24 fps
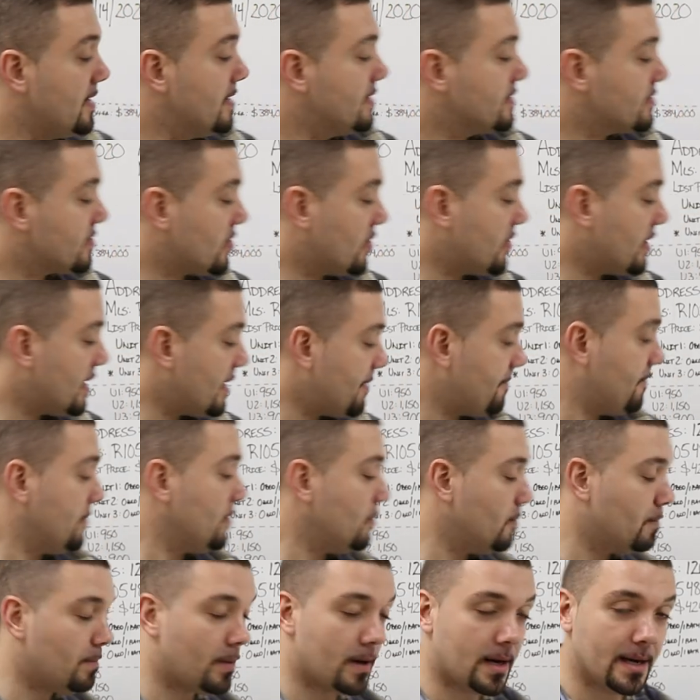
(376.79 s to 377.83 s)
So if
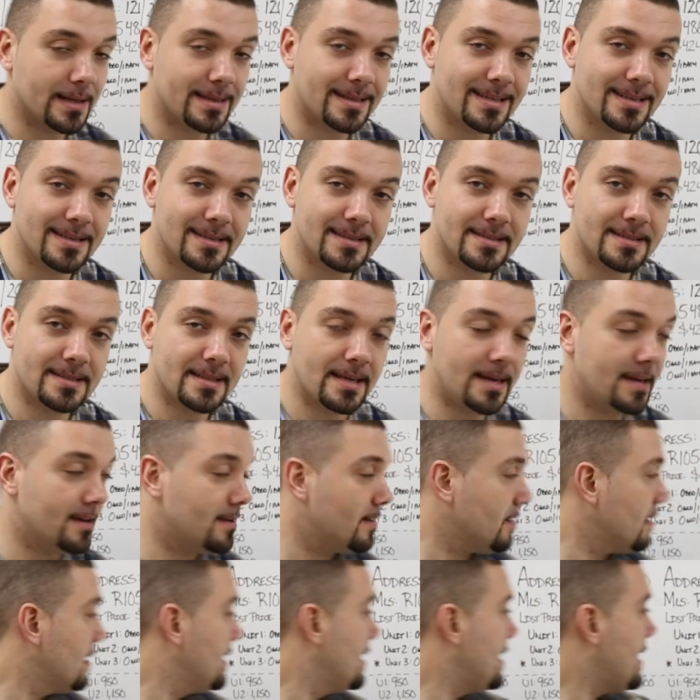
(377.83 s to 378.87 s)
you bought this
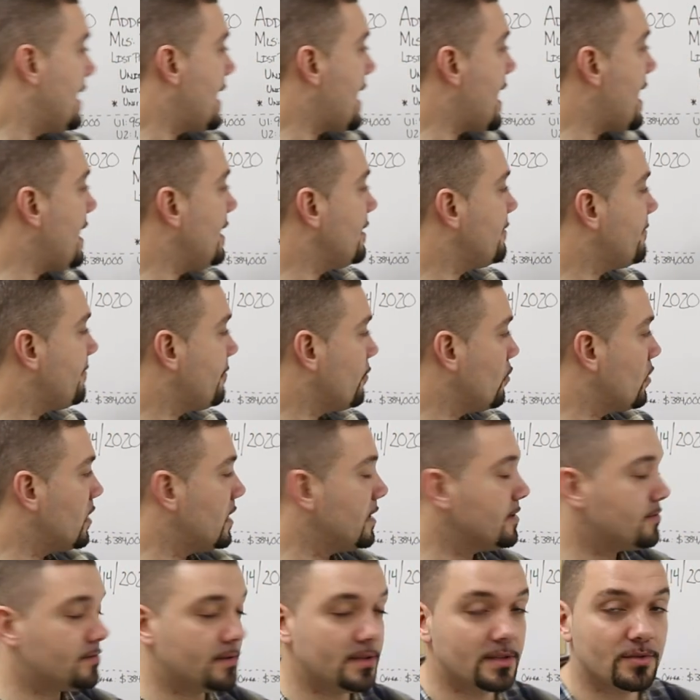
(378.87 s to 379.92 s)
deal at
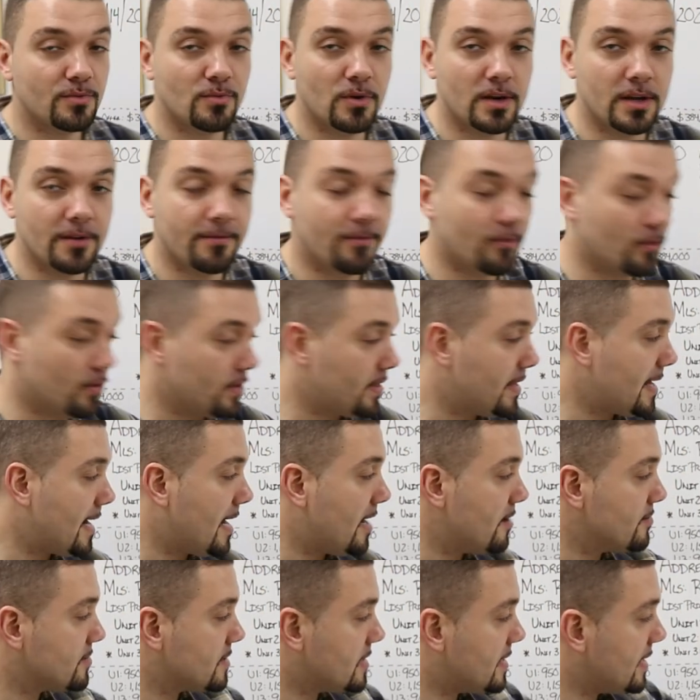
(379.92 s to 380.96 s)

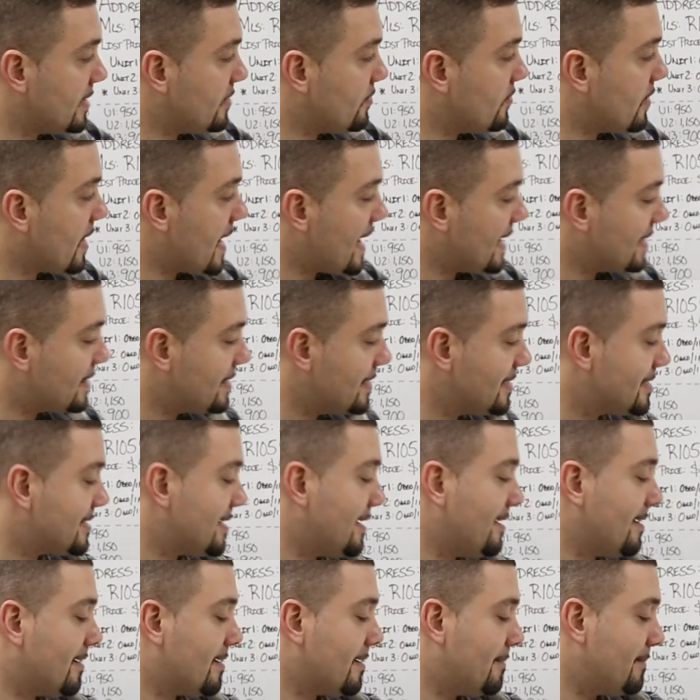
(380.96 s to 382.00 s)
424,000 and you had this
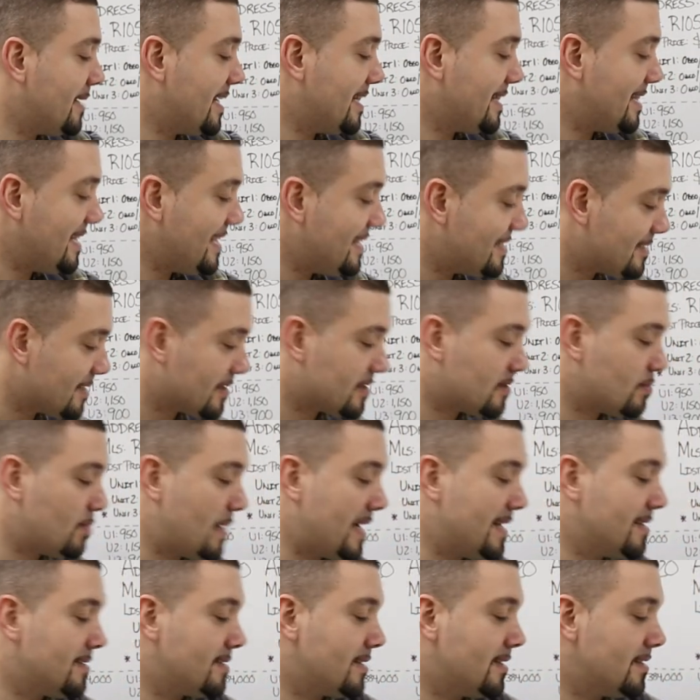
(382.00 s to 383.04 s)
income and these
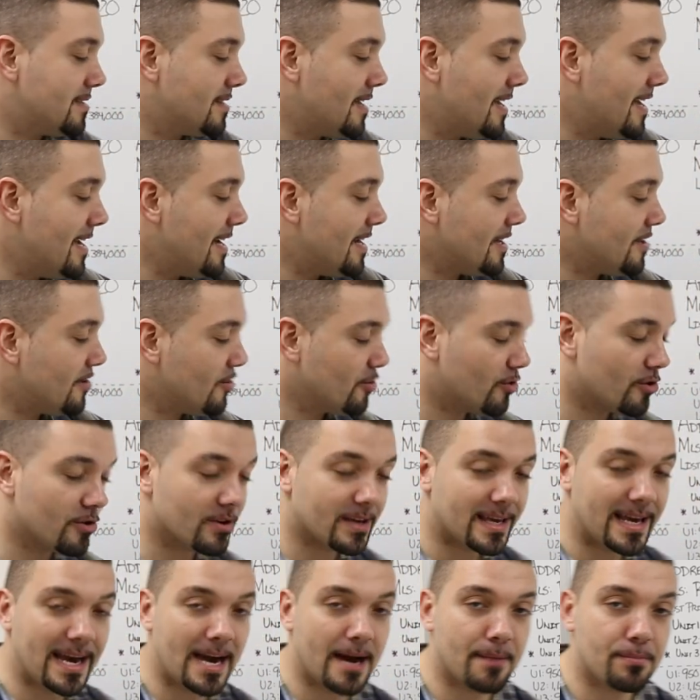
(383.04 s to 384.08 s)
expenses, your
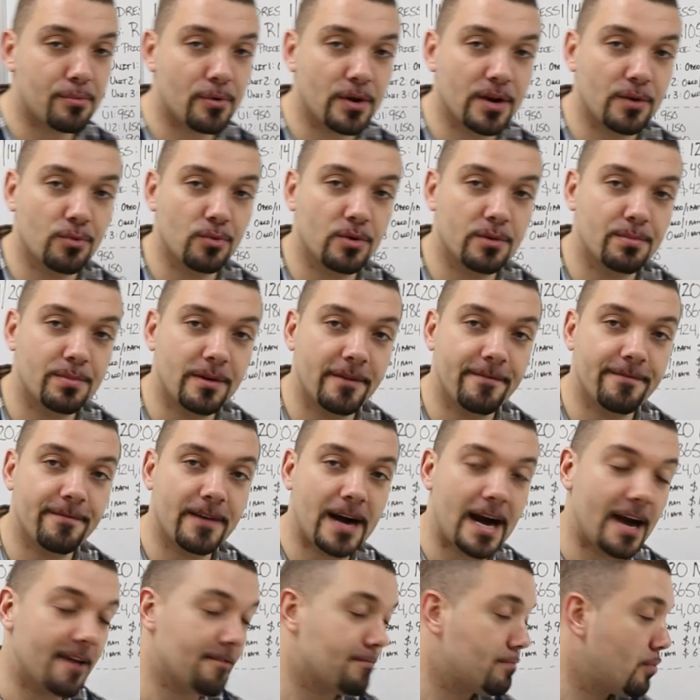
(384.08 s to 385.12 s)
cap rate would be
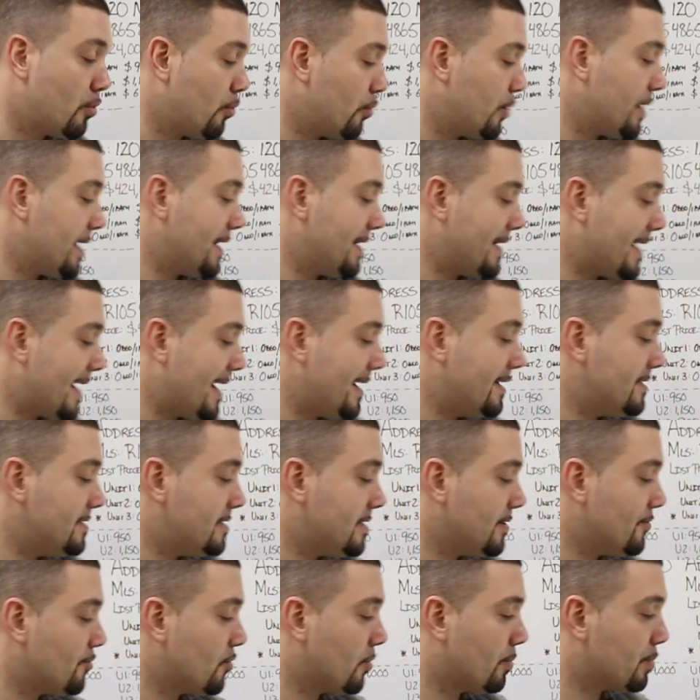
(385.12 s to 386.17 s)

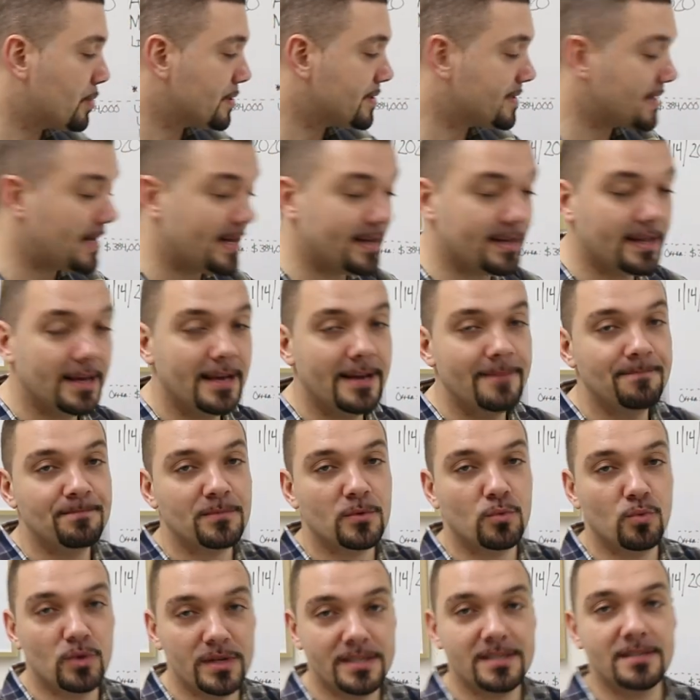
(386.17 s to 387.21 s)
5.90%,
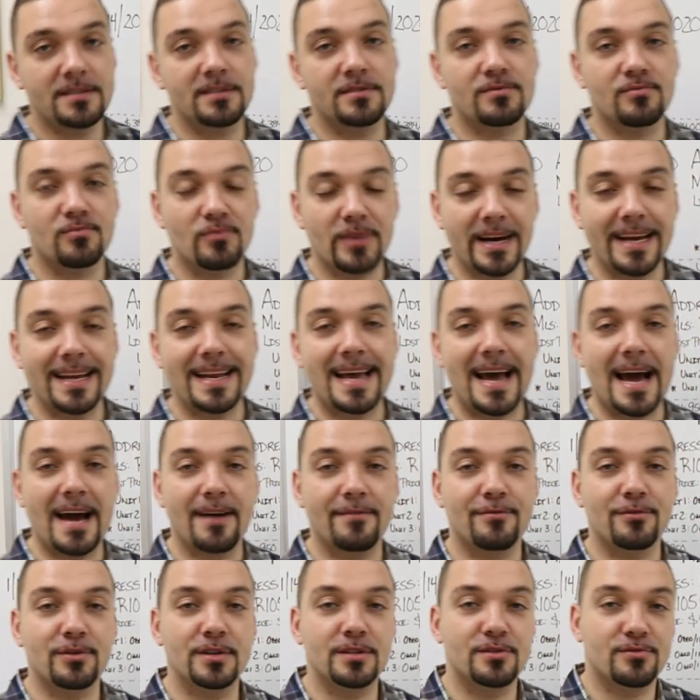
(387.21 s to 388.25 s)
which is right
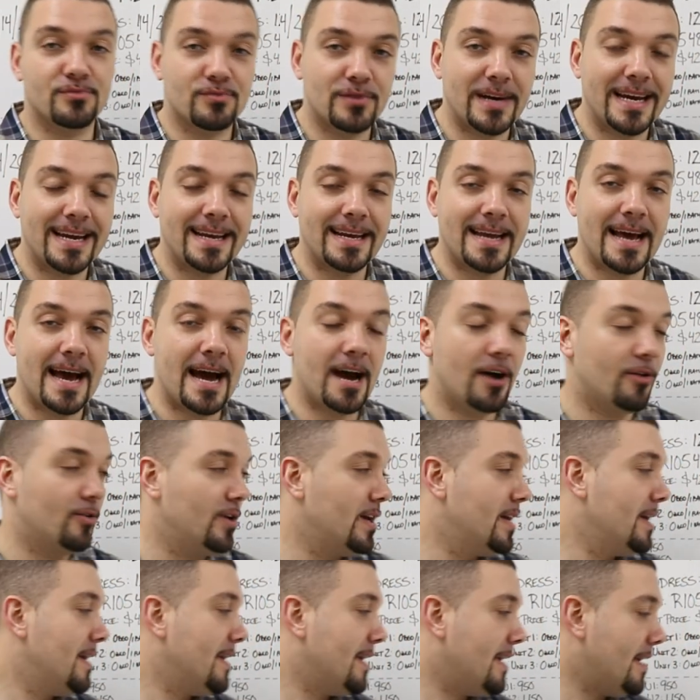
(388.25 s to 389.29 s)
average right now
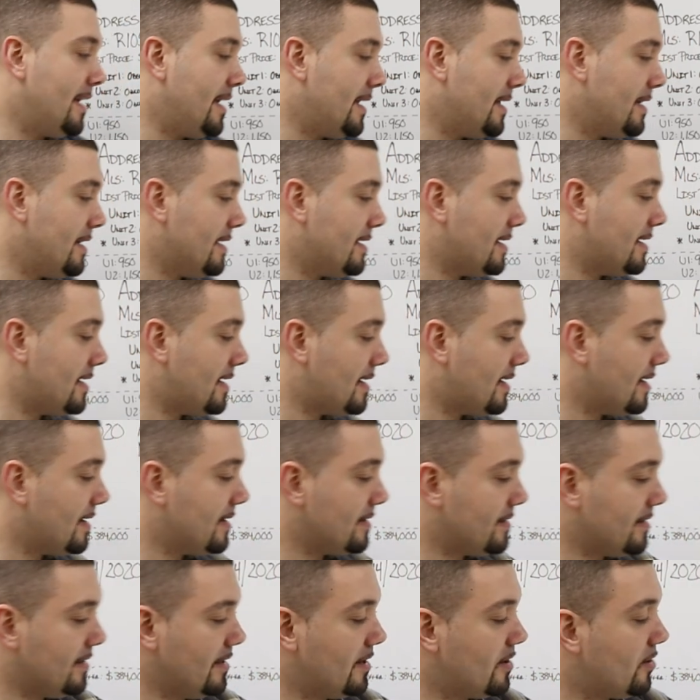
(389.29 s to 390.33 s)
in,
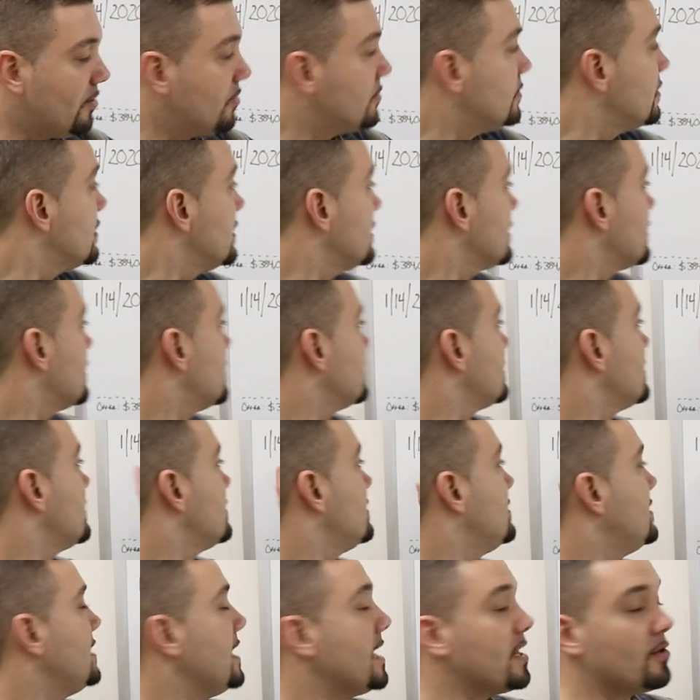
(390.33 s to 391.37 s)
uh, you know, this is
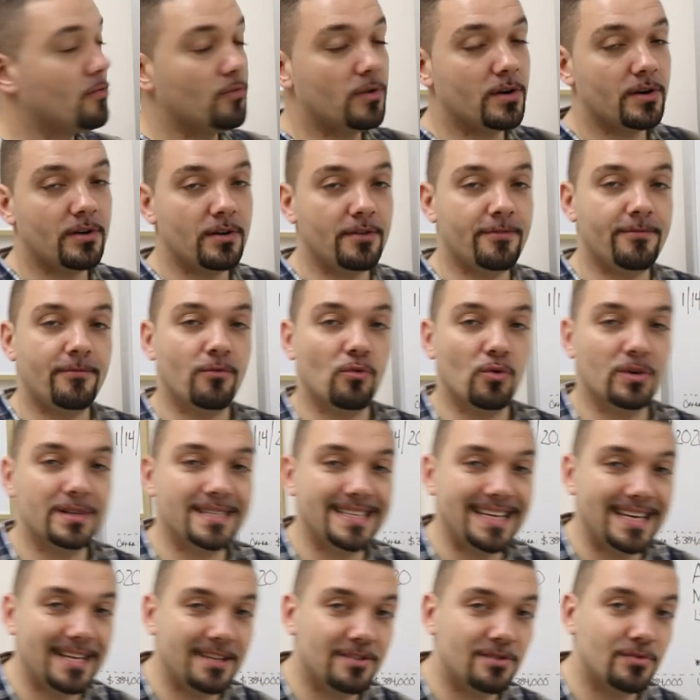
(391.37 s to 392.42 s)
January
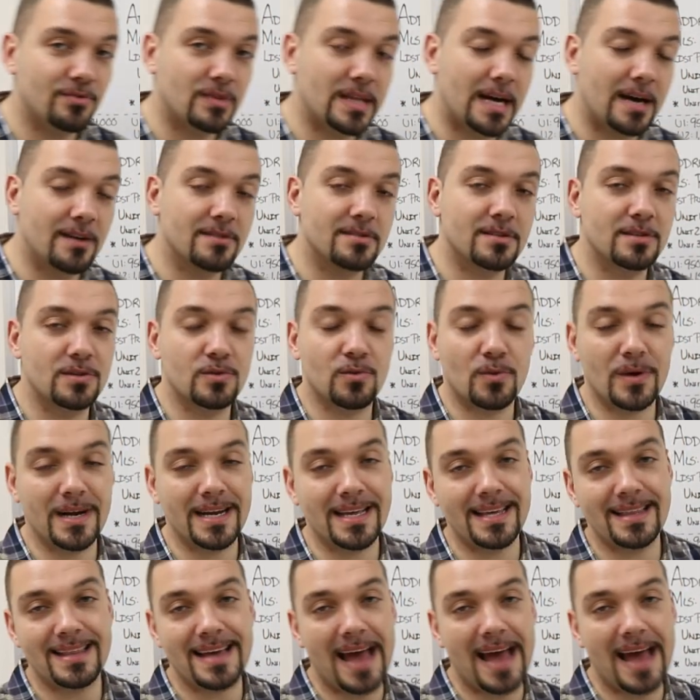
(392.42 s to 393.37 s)
14, 2020.